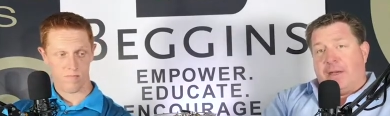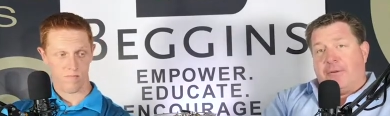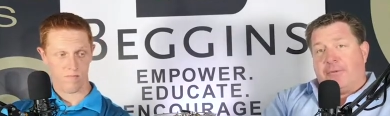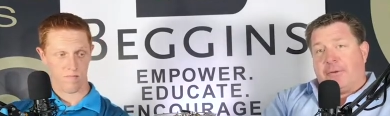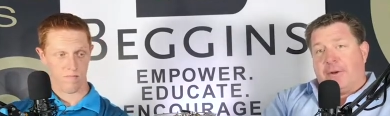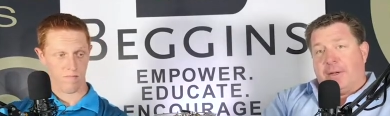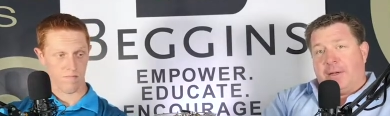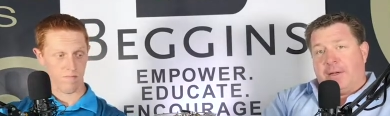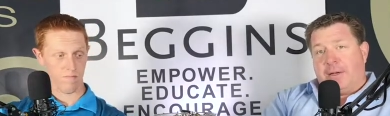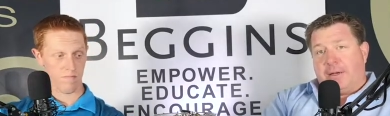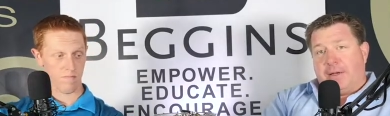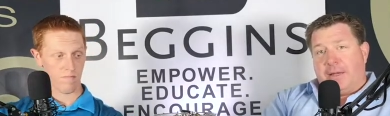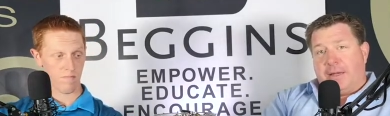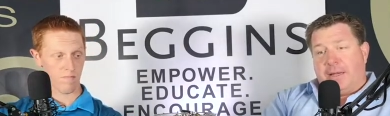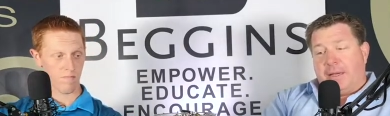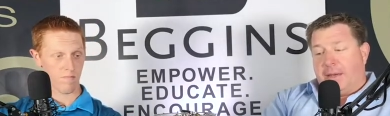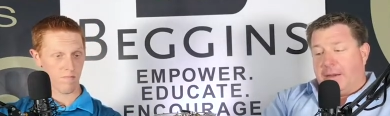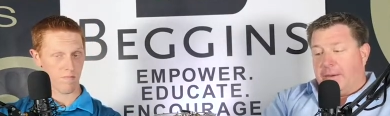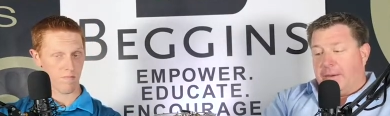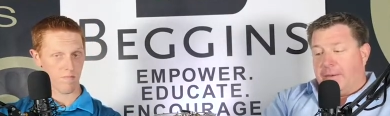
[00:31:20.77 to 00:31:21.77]
Speaker 1: different
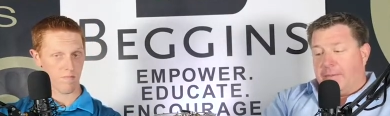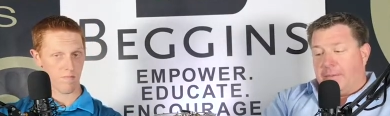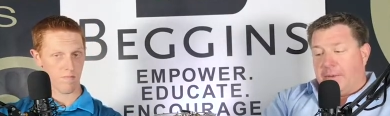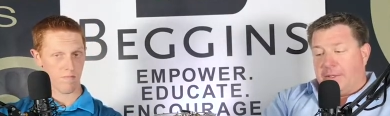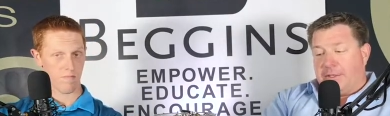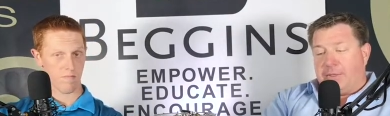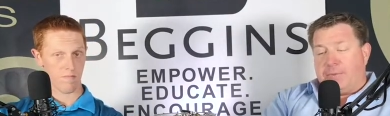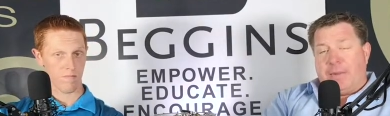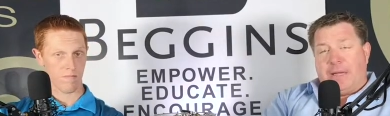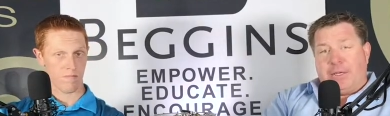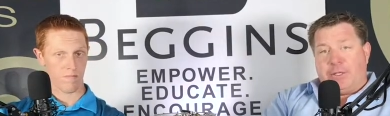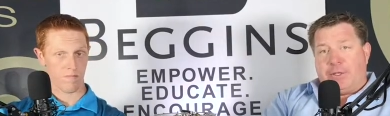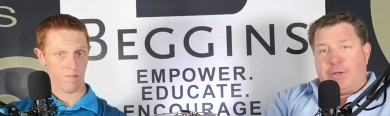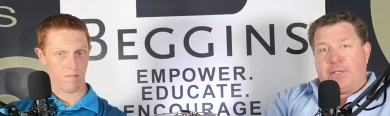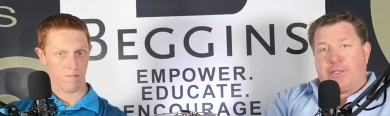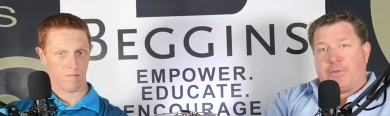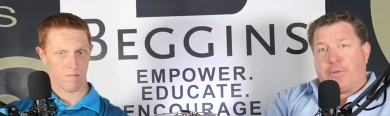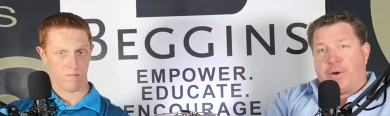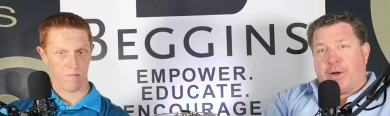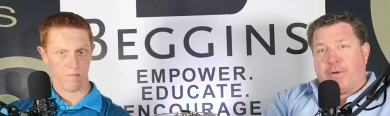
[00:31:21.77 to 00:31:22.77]
and make
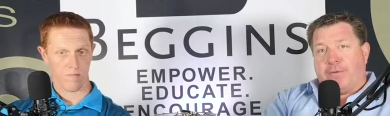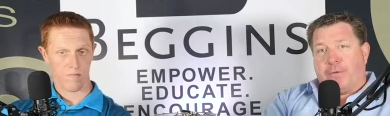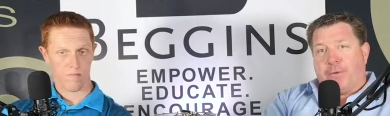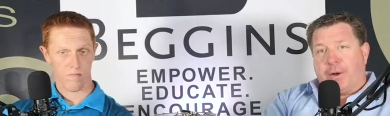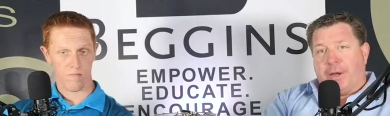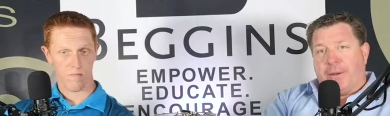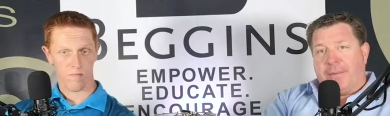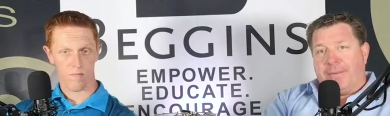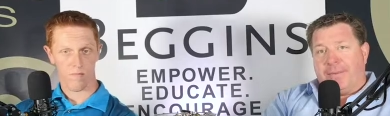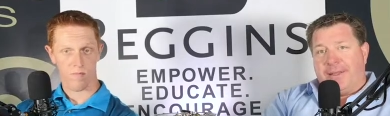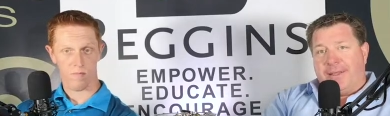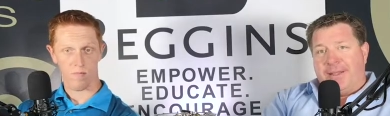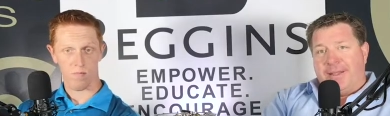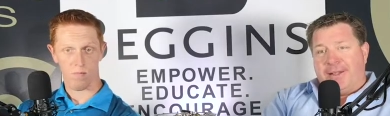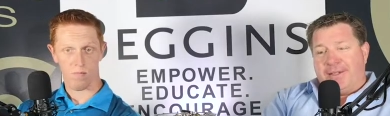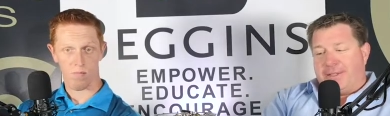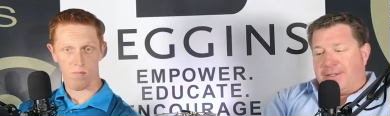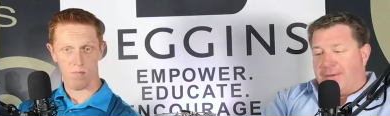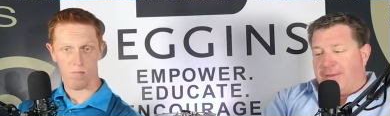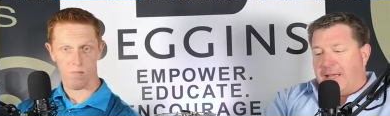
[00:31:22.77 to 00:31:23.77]
sure it's working for you.
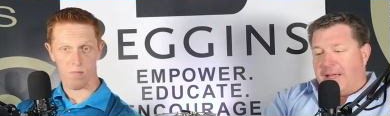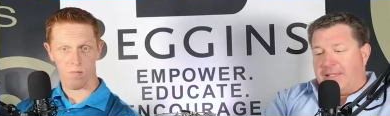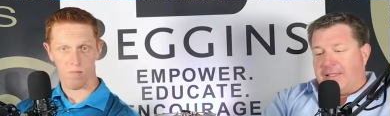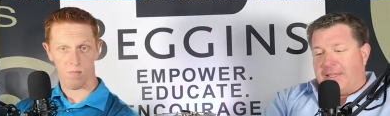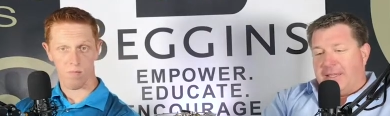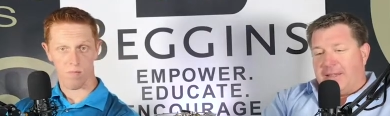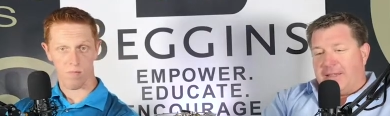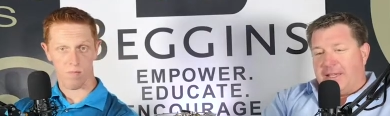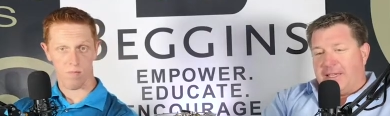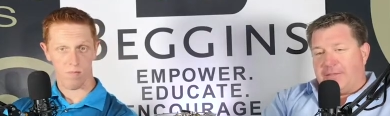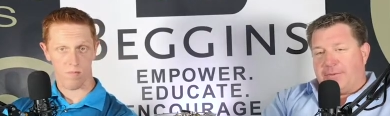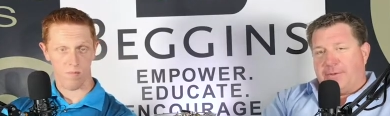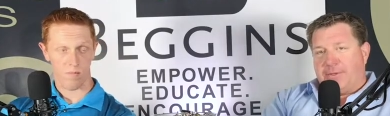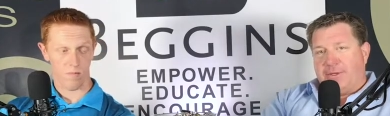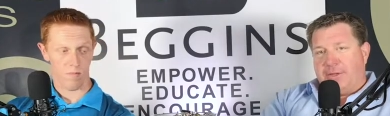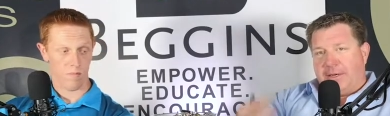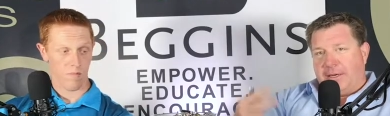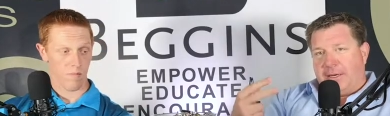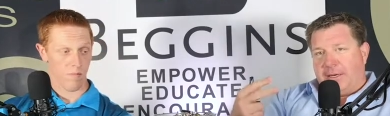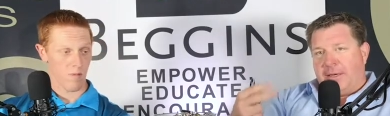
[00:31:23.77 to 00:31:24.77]
So that's it. Thanks for
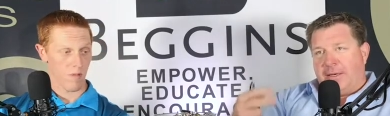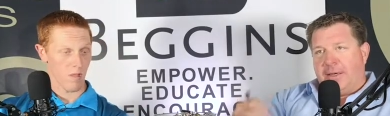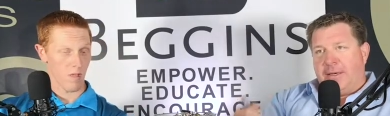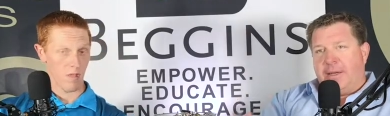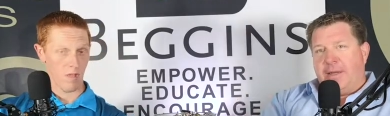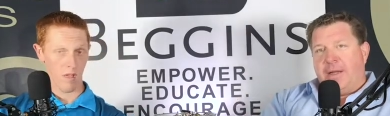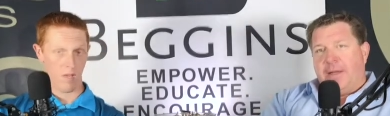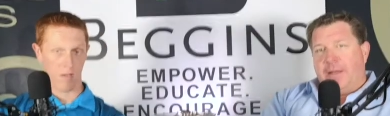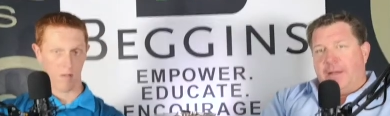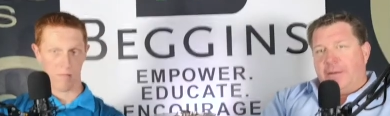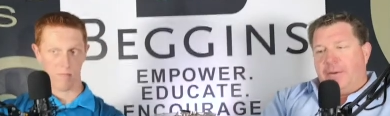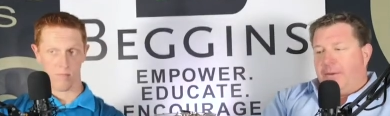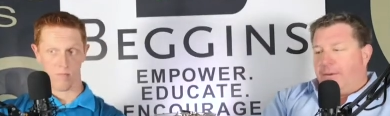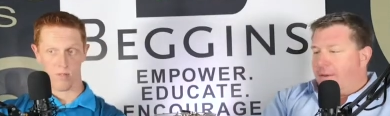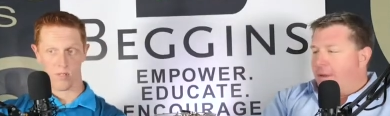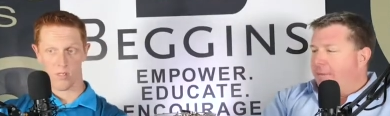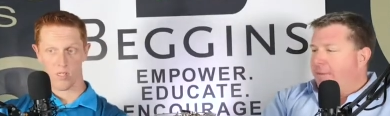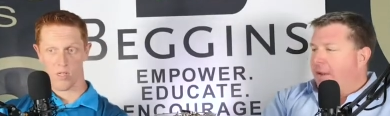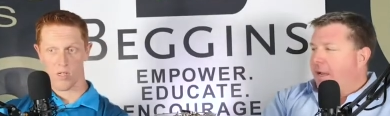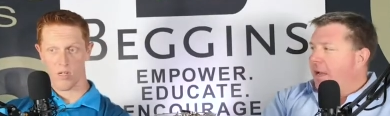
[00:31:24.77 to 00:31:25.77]
tuning in. Yep.
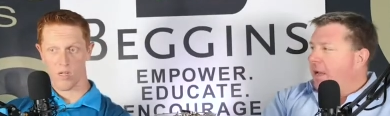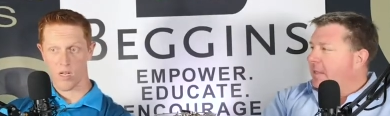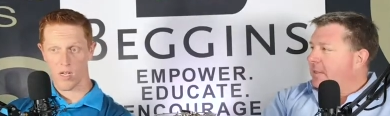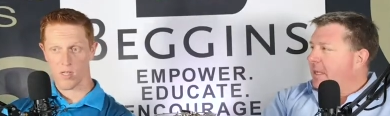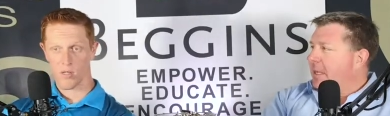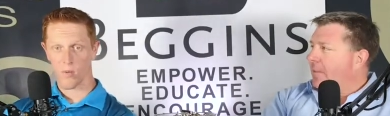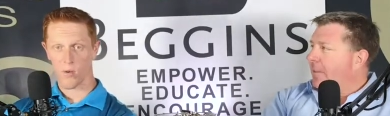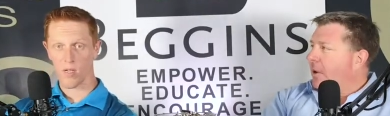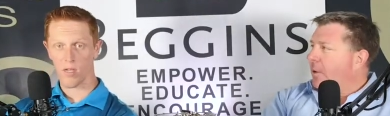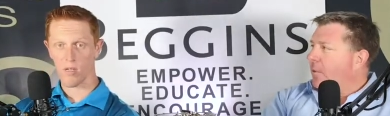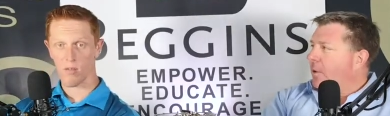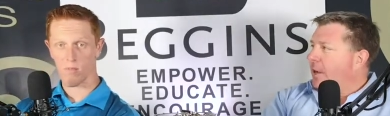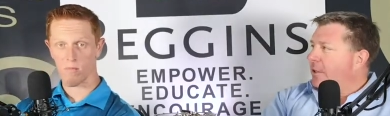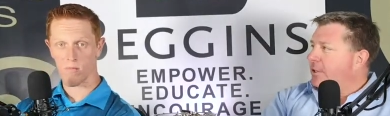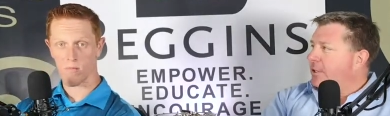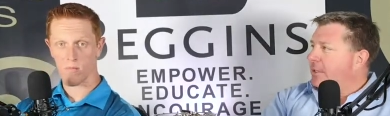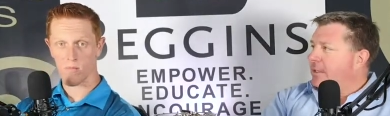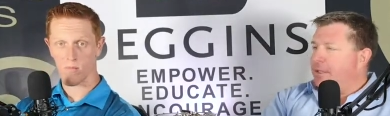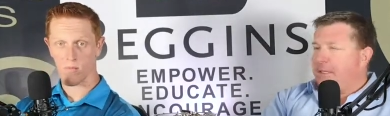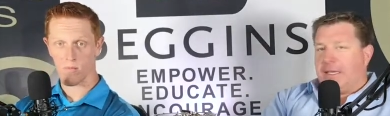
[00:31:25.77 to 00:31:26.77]
Love you See guys. You Keep week. on
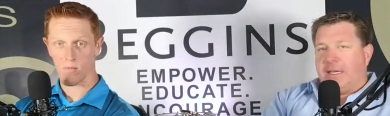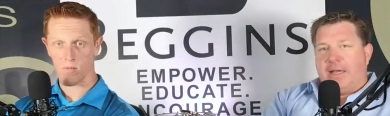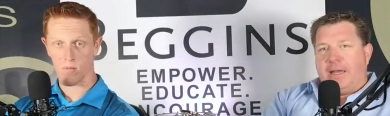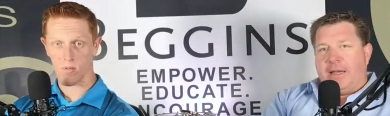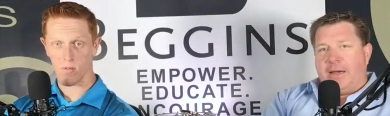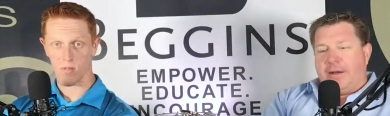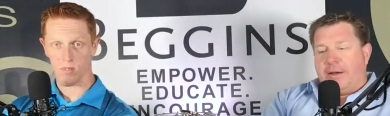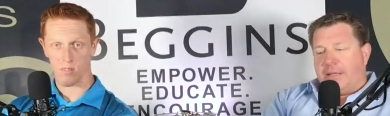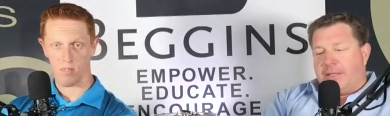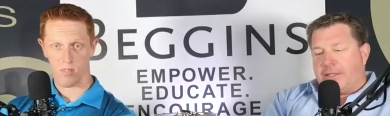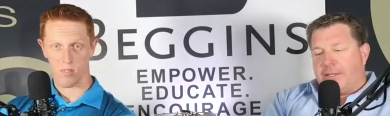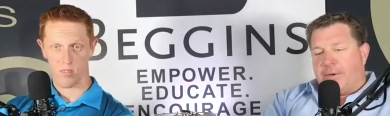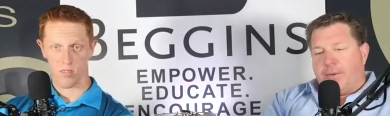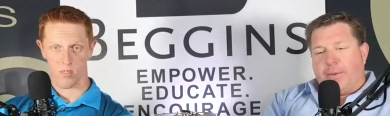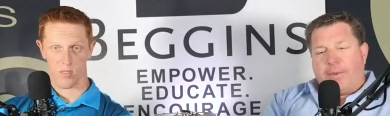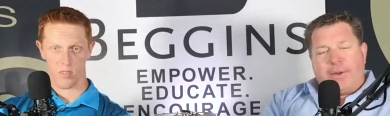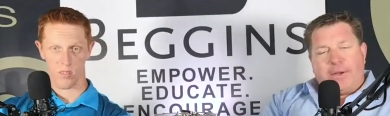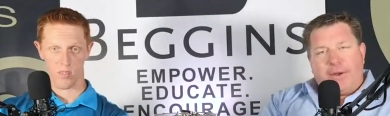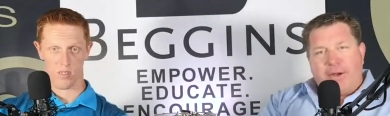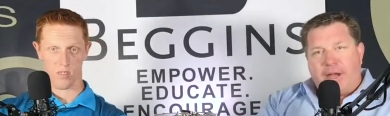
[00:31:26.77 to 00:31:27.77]
watching. See you later. Let us know
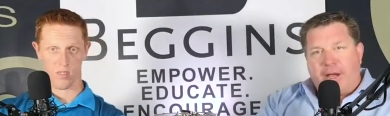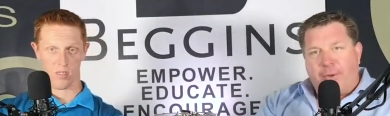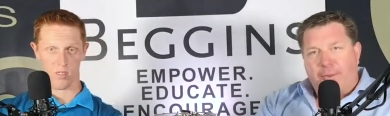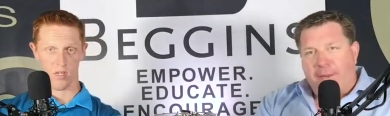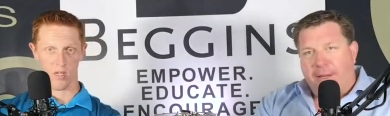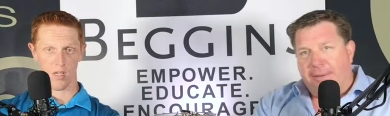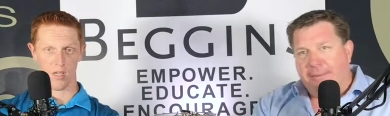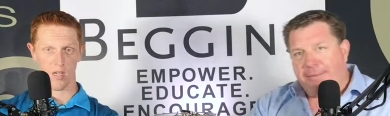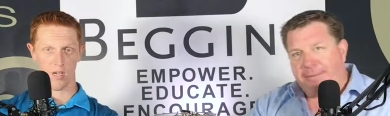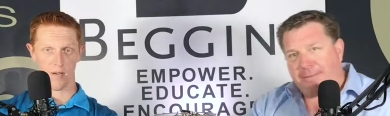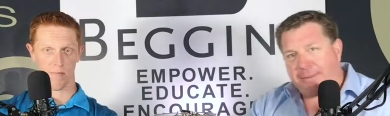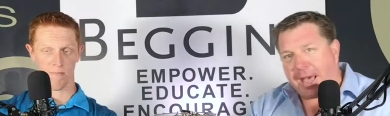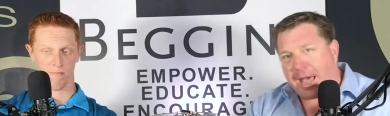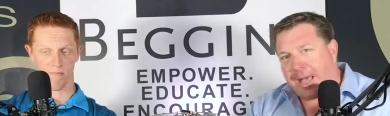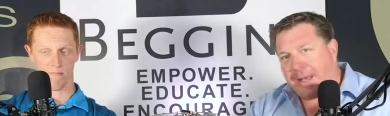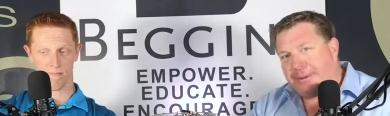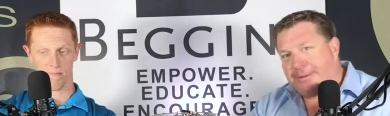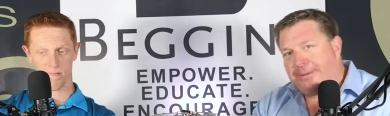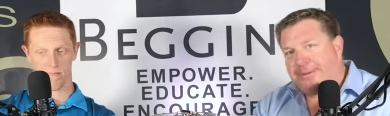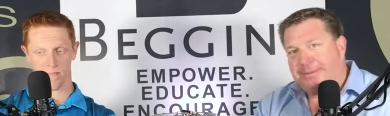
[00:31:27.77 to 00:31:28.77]
what we can do to help you.
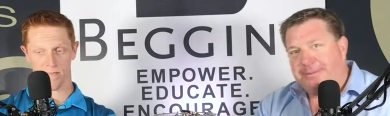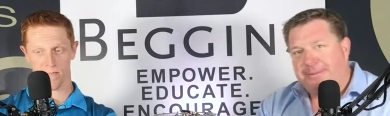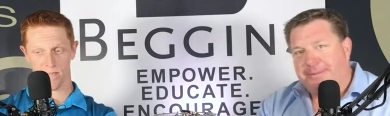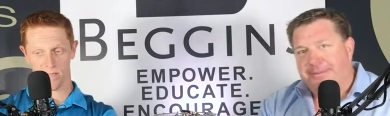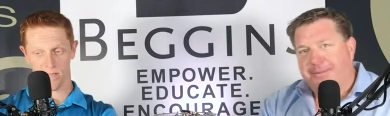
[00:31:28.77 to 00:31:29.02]
Bye.